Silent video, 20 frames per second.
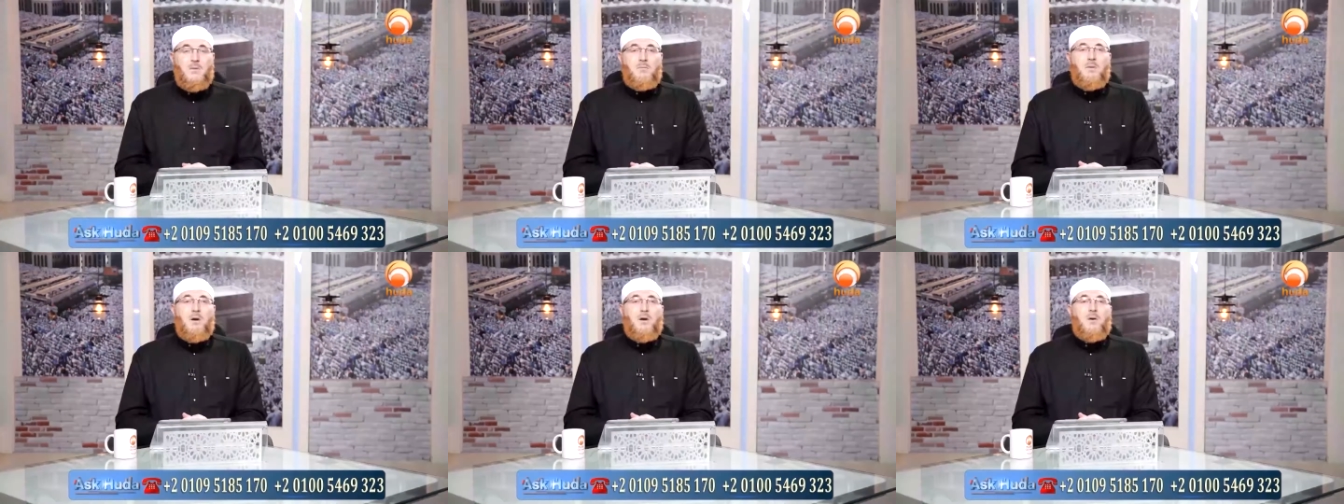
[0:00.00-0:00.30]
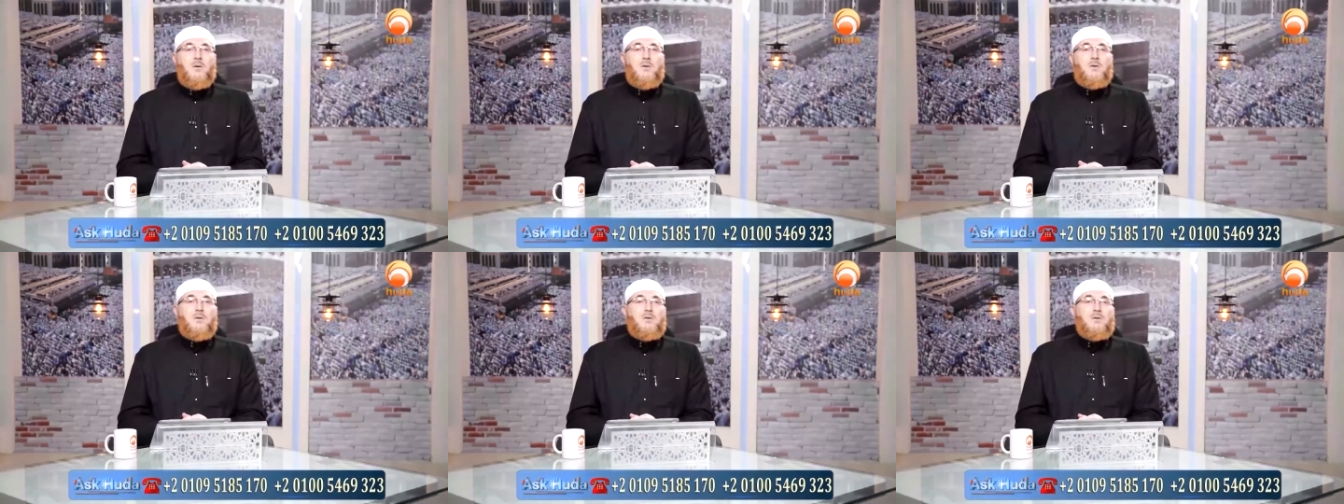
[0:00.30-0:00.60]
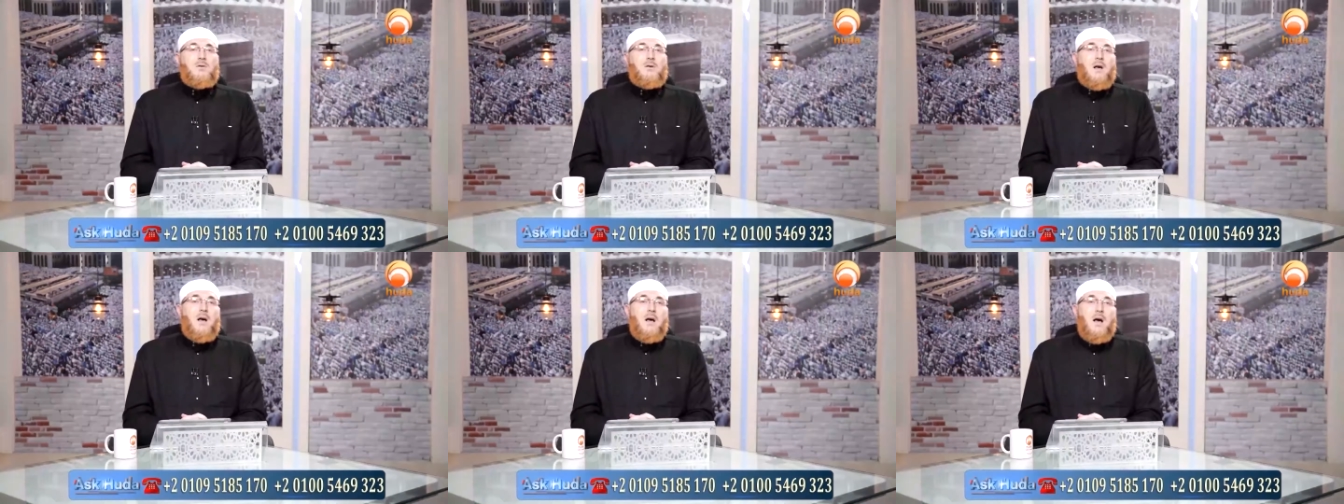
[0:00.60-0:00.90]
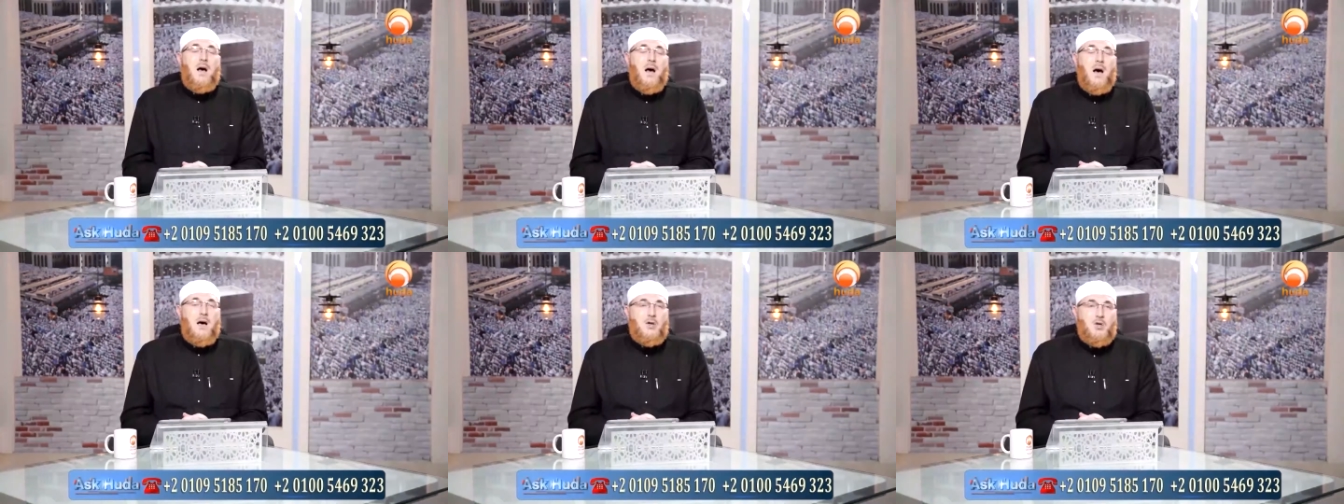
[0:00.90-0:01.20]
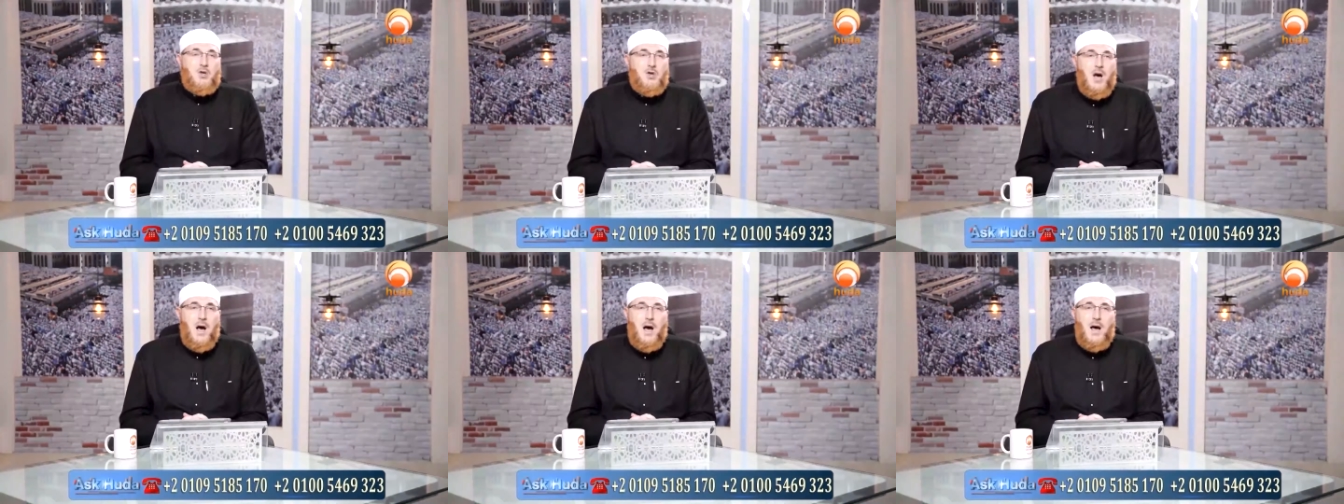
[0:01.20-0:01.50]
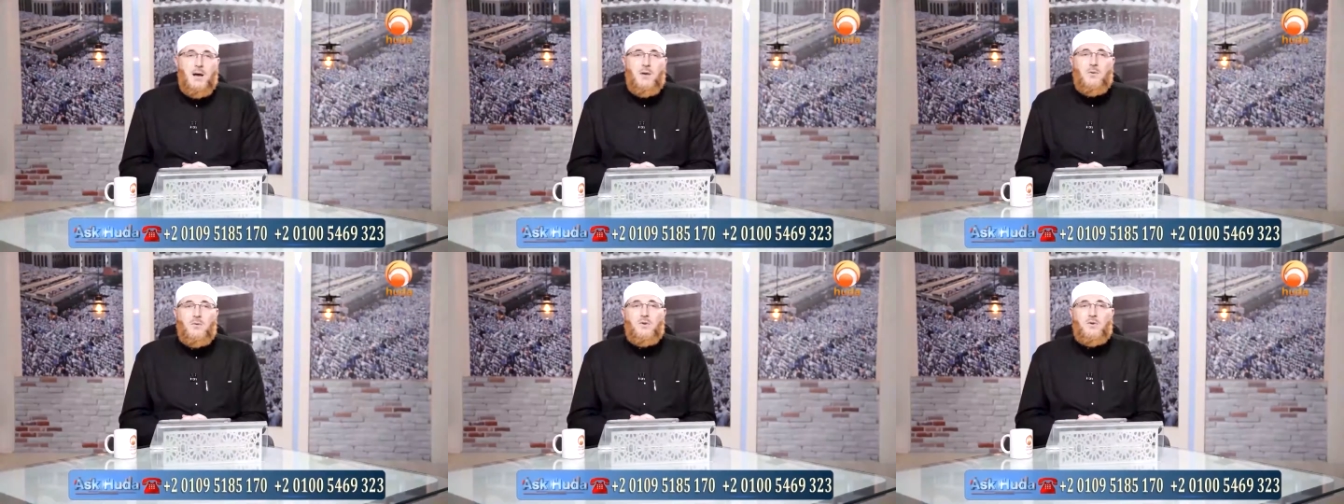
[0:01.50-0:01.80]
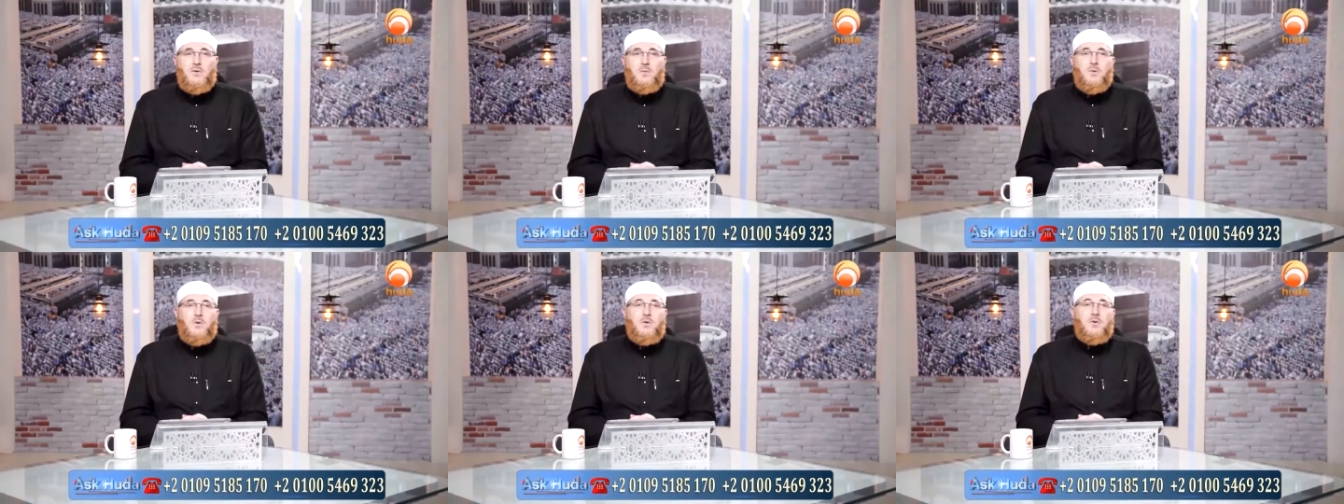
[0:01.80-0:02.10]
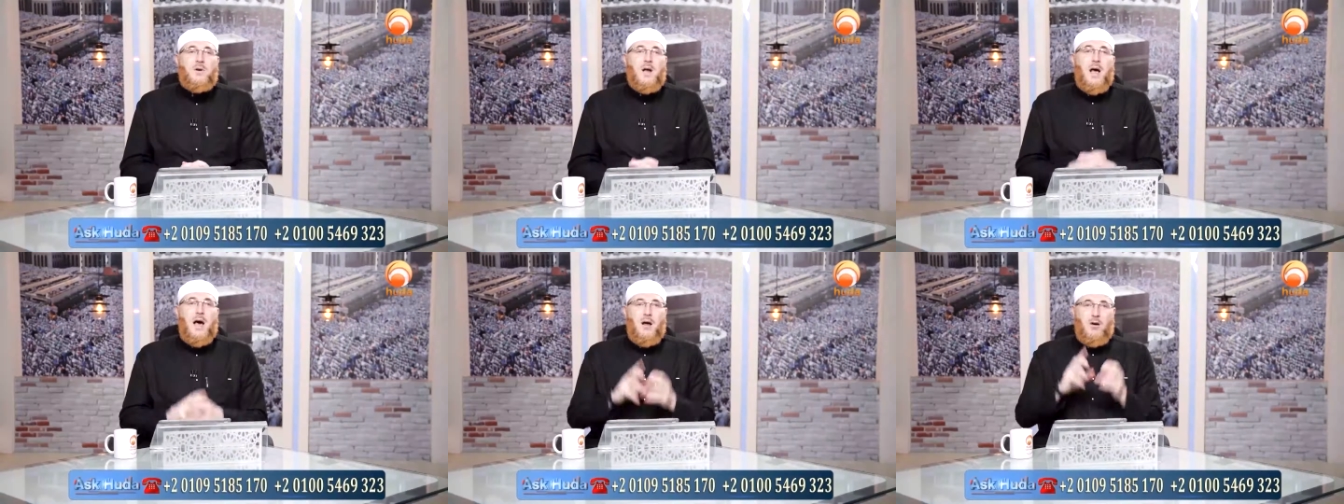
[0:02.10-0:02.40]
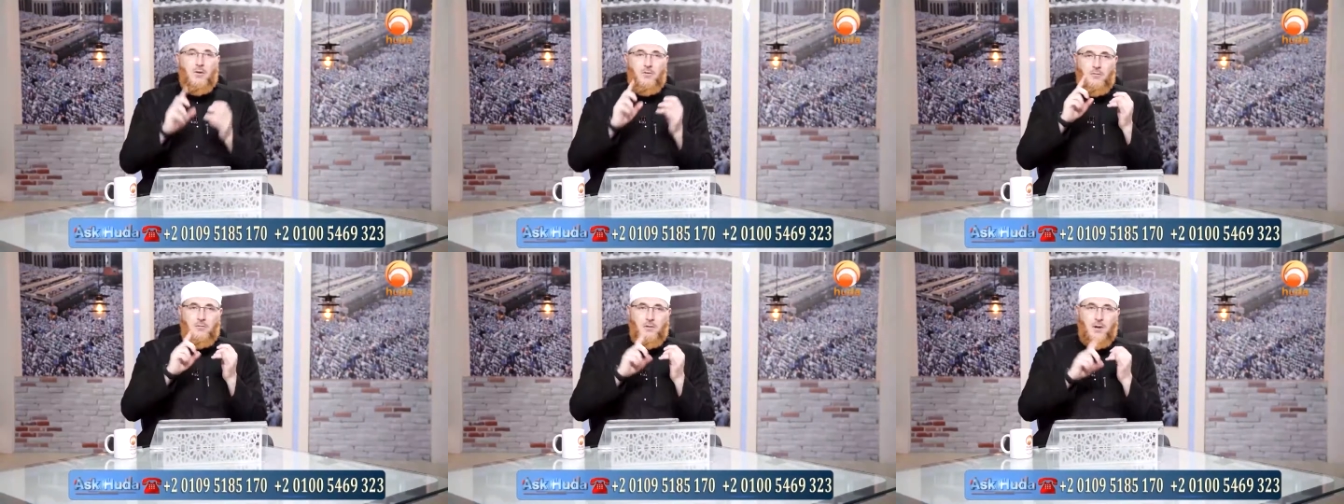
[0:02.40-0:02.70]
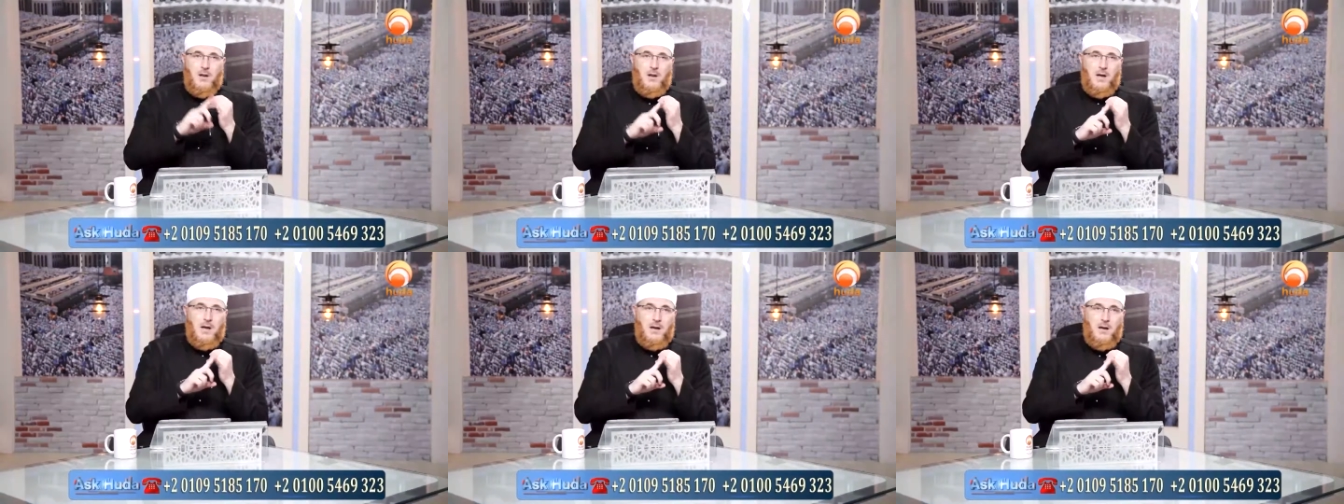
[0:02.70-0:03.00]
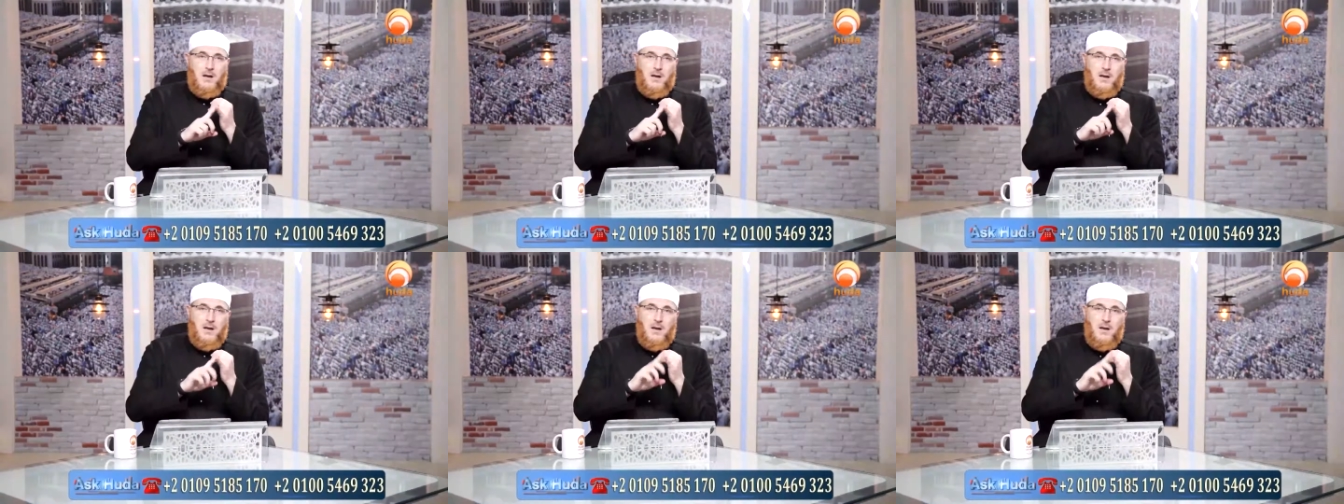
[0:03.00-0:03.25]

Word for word: Because a child who is born out of wedlock,